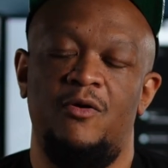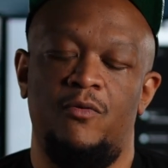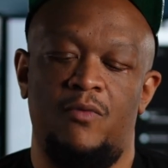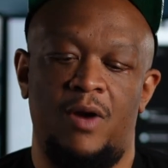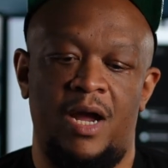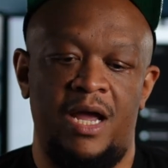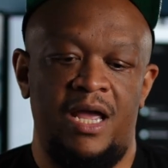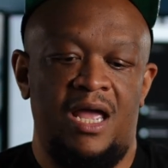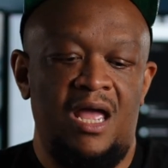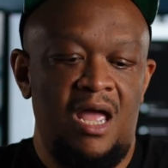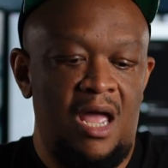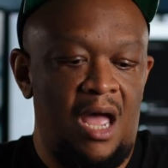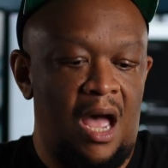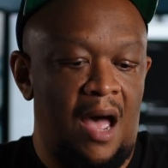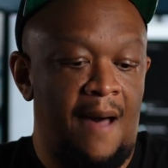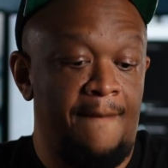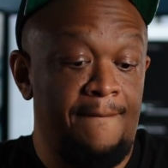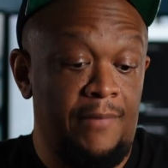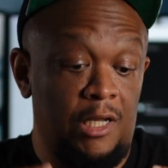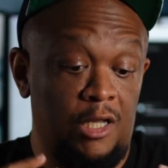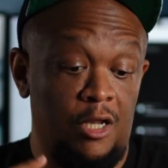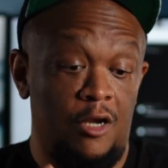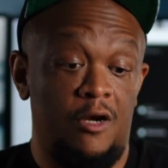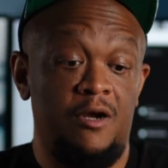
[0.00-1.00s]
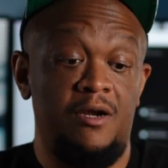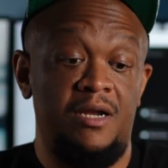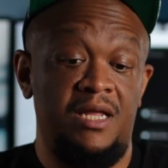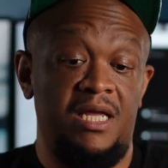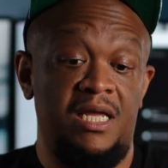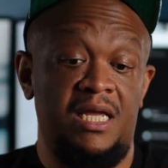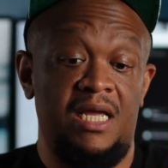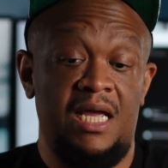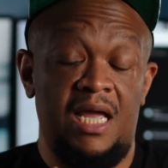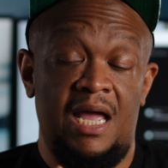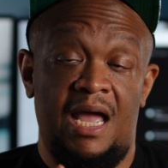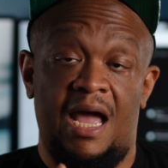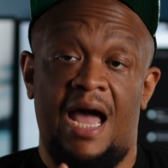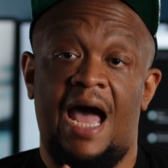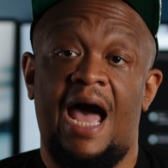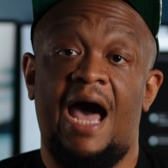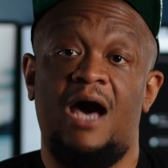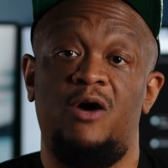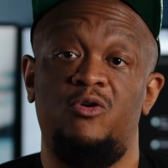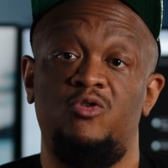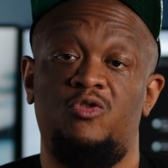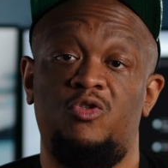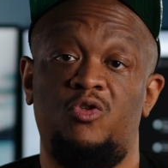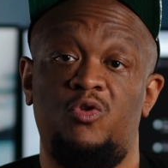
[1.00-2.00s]
Right? I'm learning
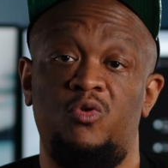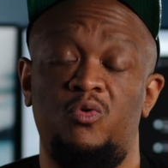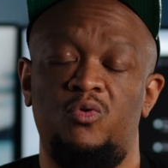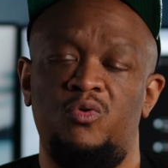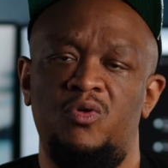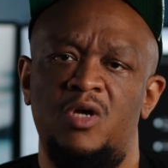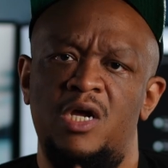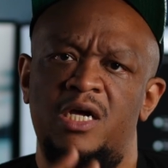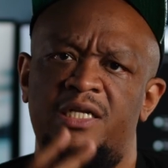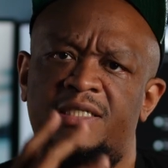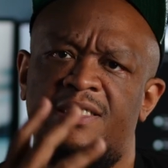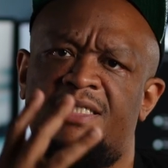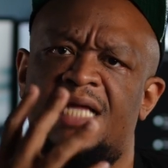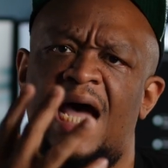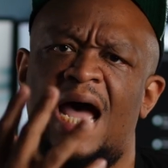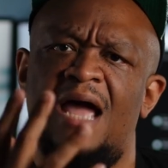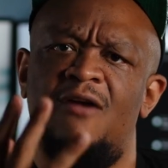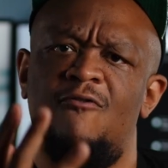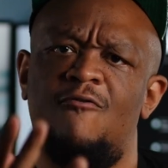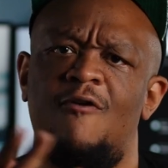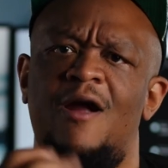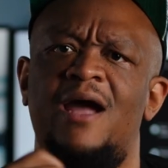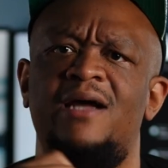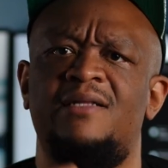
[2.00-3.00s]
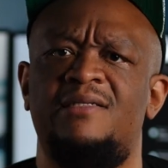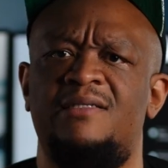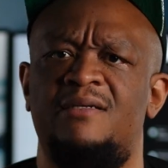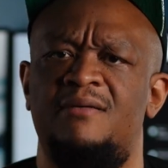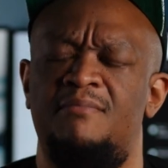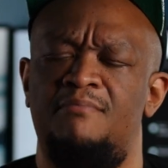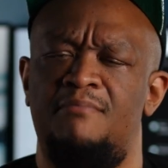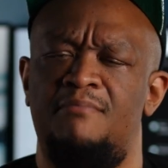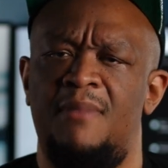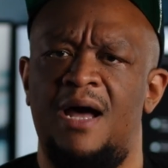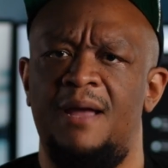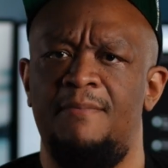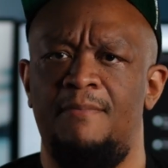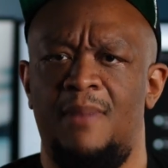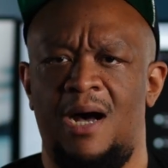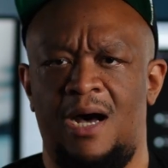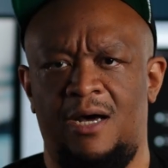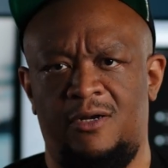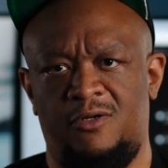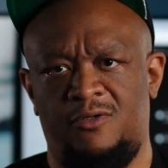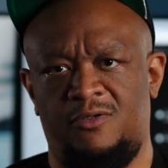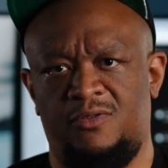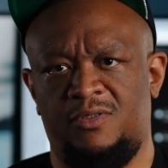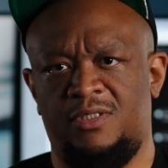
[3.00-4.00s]
how to direct my
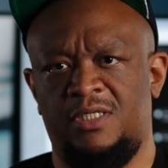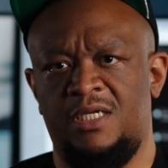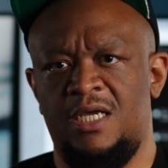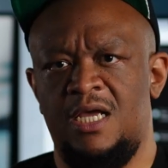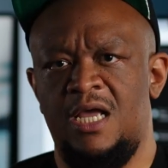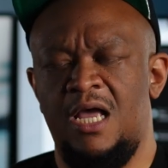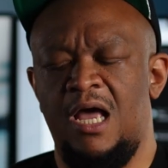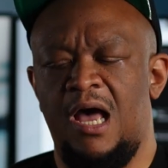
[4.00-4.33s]
models.